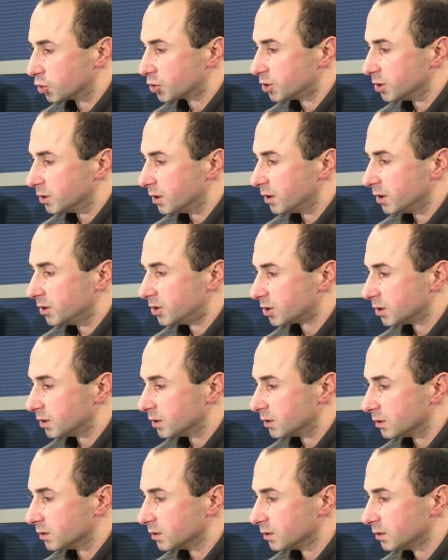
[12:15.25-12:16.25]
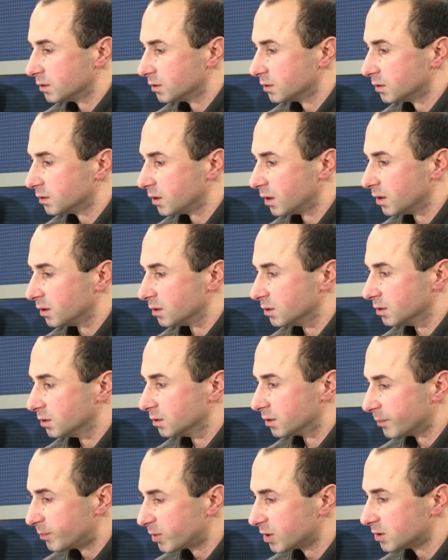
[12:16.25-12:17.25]
Georgian nation and
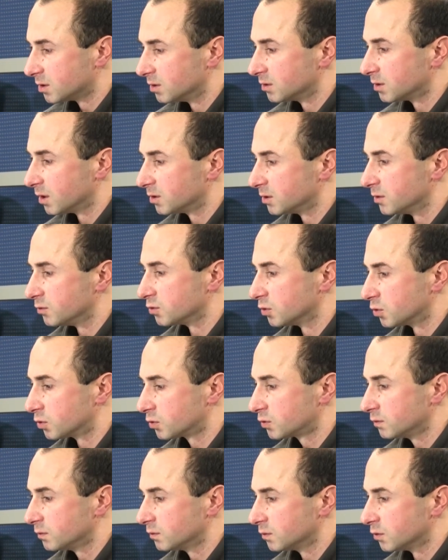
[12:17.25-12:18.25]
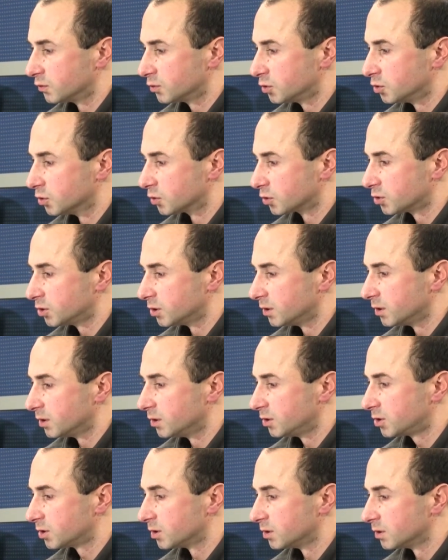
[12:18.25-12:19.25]
representatives of Georgian
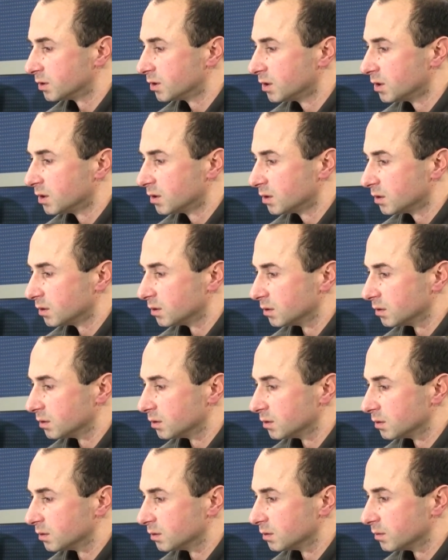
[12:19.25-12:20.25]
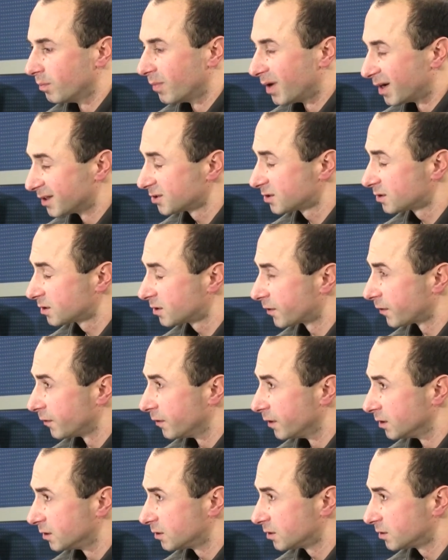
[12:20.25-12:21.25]
nation must
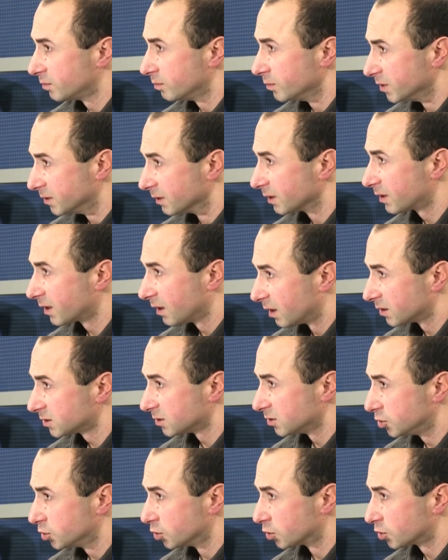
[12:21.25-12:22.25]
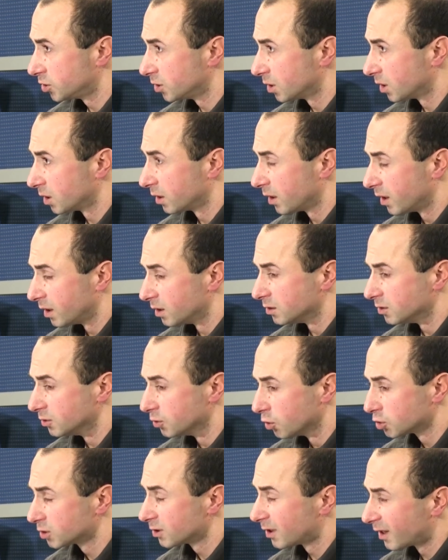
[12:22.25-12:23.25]
create middle class in Georgia and
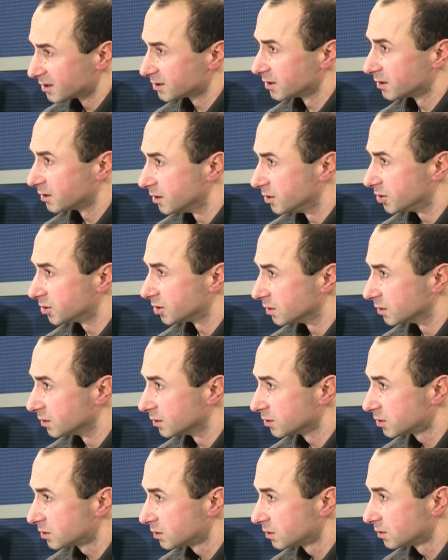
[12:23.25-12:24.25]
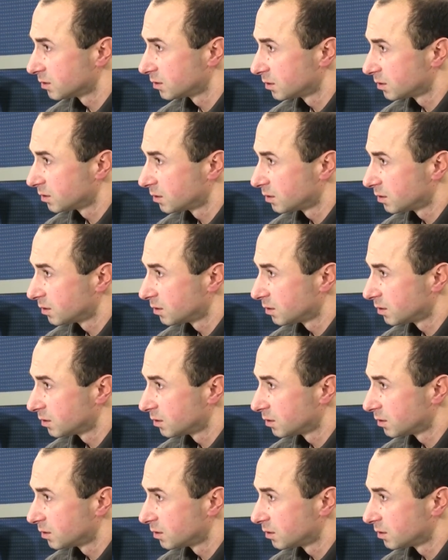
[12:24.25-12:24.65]
not other nationals.